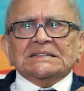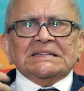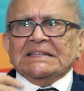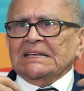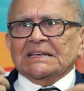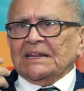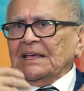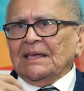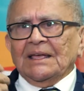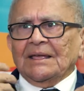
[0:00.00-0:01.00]

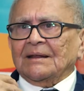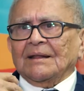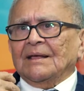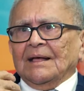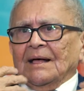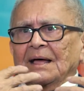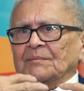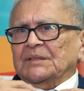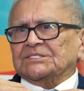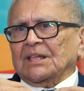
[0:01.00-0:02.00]
DNA, and
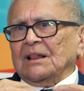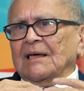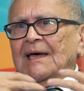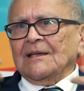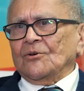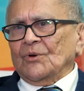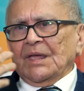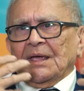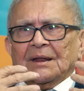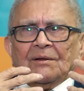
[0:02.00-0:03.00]
I'd be still
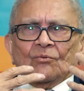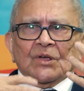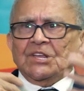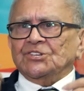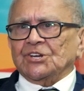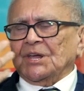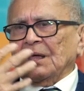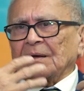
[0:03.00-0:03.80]
angry and raging